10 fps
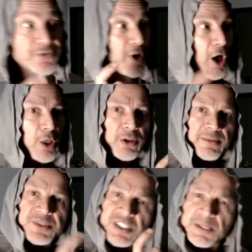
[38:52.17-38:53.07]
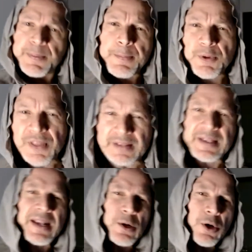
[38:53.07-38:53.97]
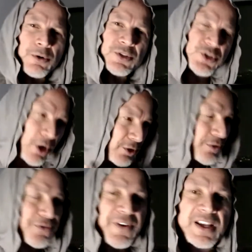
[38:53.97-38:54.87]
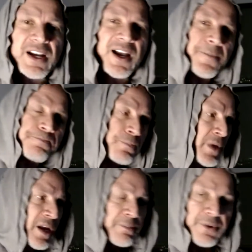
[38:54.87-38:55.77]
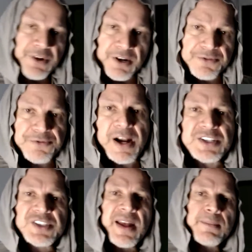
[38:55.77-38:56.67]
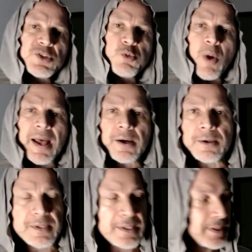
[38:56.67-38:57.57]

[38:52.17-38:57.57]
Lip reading: follow them, see the people that they know, start to friends them as well.